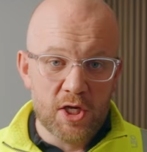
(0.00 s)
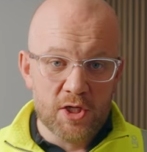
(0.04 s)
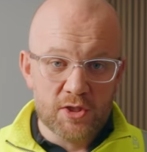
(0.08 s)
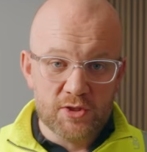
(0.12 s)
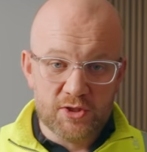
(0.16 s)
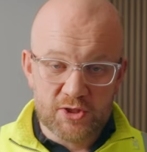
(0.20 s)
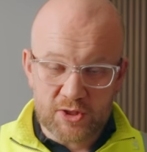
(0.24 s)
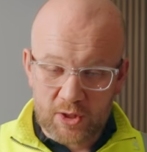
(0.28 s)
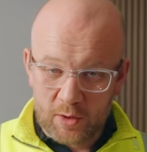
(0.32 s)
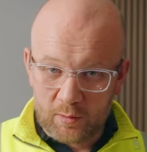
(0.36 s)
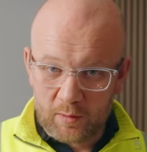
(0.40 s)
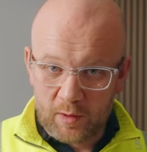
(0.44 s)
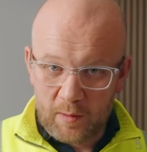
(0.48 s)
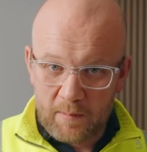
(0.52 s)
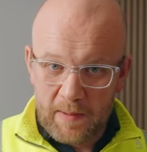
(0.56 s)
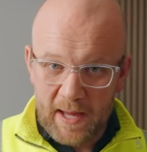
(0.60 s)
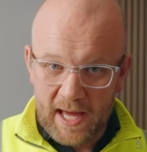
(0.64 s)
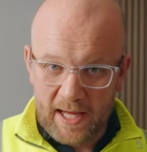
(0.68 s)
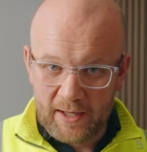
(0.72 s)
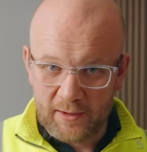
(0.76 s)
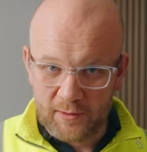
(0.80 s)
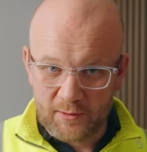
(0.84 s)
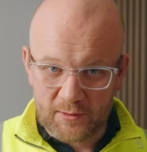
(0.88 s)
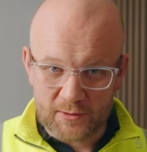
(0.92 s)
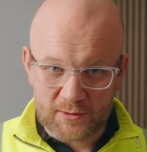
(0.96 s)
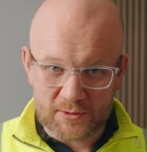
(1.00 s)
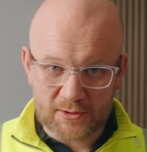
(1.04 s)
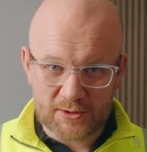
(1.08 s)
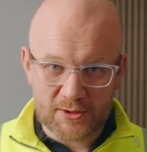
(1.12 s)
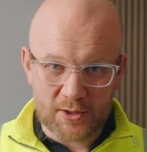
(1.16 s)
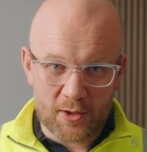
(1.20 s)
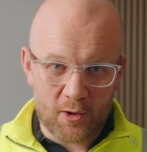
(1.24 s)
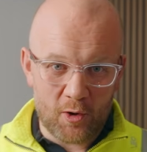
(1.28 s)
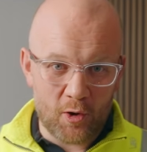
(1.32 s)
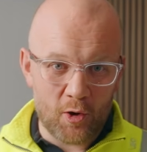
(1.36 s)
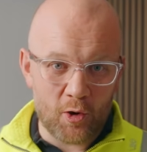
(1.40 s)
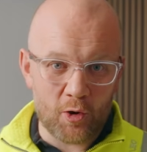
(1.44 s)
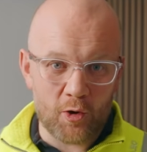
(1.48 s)
solar panels
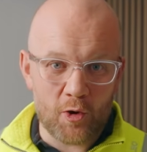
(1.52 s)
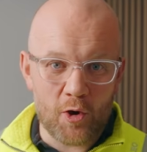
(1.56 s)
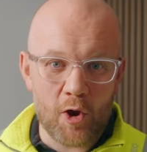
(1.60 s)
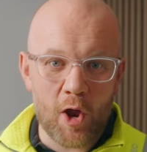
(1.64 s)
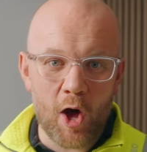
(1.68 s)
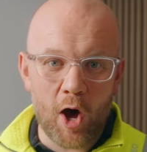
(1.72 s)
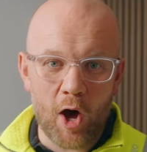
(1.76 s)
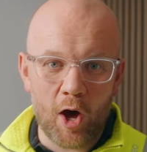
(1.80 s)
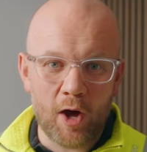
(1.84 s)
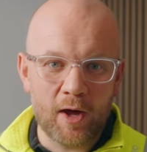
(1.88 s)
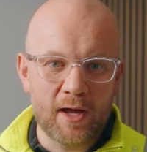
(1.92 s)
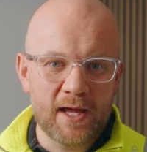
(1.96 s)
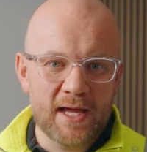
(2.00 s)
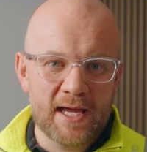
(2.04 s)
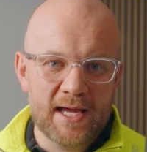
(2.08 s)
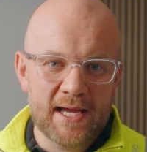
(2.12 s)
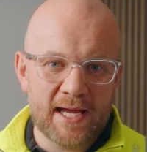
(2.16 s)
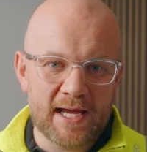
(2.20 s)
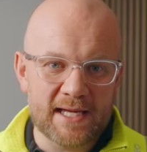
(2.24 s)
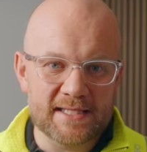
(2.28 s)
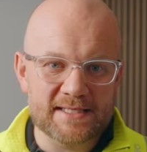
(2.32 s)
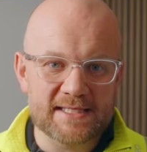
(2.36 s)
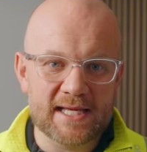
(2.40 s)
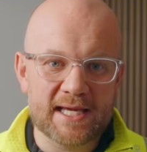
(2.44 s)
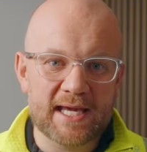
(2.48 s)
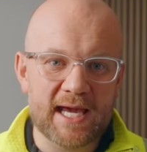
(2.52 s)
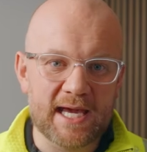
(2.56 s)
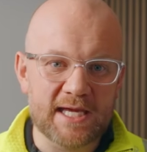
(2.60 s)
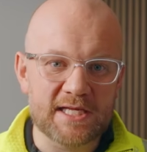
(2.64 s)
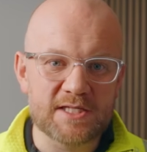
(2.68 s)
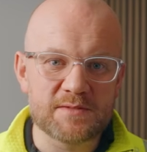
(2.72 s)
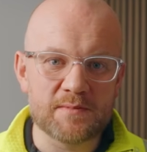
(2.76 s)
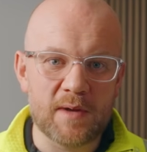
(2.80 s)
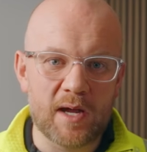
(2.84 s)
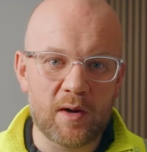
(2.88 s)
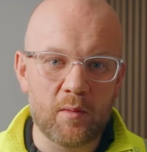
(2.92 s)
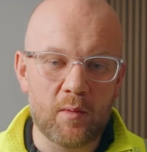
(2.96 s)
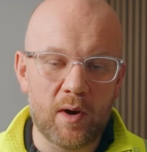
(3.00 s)
or not, as the
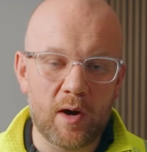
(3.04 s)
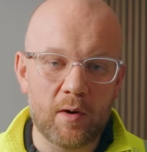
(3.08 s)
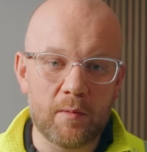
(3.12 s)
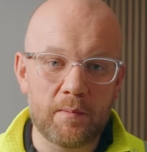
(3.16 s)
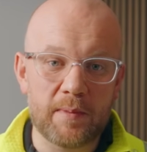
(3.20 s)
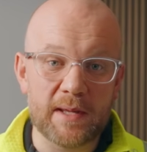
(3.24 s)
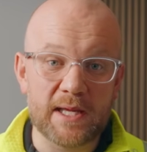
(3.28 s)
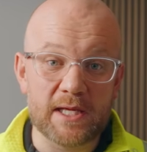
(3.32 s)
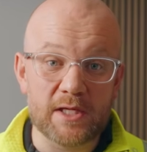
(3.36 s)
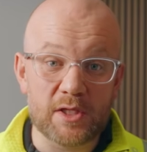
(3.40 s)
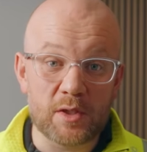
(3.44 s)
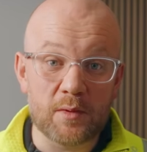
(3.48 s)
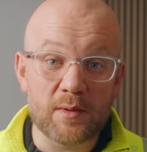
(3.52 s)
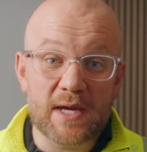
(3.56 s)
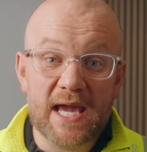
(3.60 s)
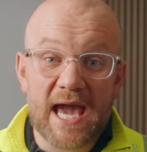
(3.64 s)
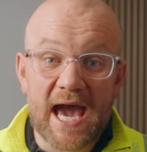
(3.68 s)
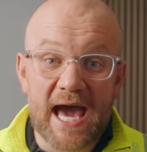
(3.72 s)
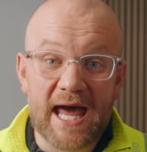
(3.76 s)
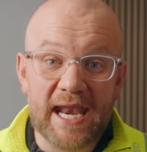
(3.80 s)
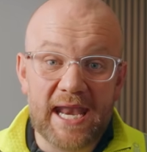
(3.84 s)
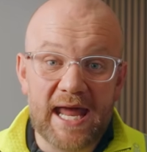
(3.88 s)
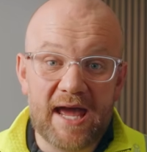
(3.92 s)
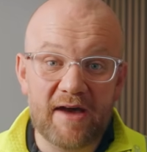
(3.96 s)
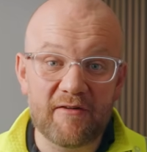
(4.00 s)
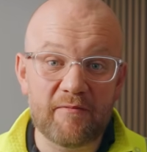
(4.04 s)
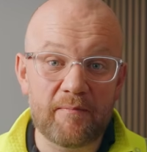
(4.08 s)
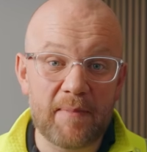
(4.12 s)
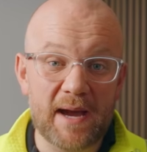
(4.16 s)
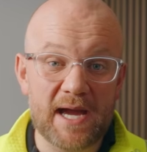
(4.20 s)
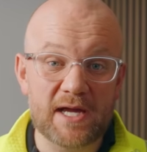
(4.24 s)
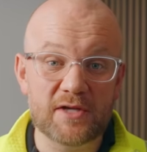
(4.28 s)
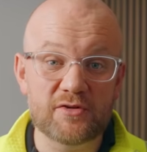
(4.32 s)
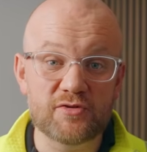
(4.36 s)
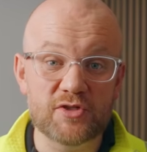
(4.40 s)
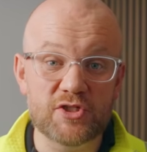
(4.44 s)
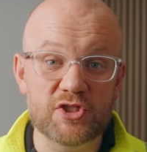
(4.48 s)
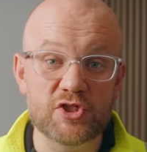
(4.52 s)
case may well be, you can have
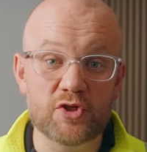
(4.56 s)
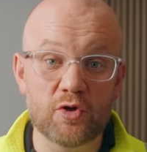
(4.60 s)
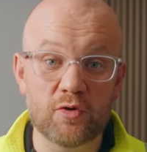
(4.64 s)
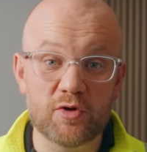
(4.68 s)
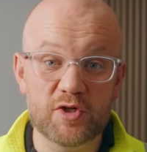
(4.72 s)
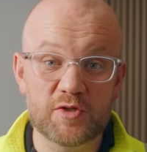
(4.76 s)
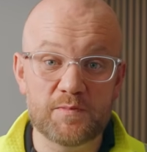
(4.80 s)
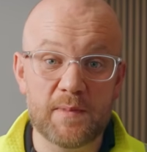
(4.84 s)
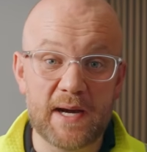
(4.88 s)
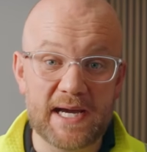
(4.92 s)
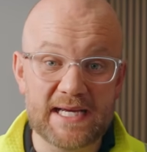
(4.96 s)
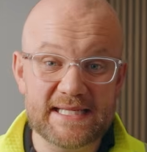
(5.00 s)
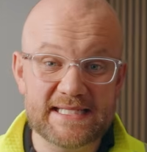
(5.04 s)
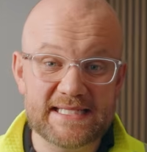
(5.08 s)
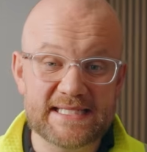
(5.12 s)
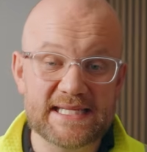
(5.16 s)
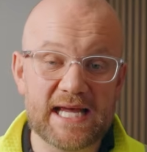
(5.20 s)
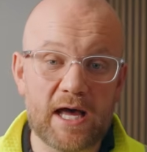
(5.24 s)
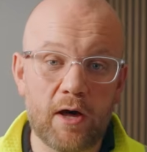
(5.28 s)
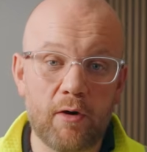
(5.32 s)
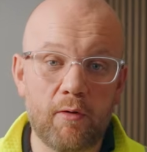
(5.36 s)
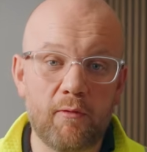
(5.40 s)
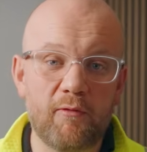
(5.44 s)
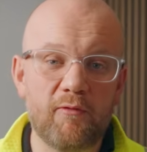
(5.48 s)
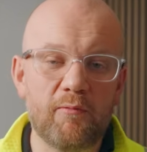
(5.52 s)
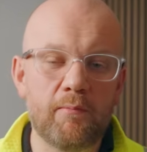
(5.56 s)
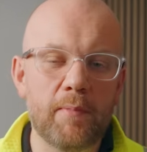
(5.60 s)
battery storage by itself.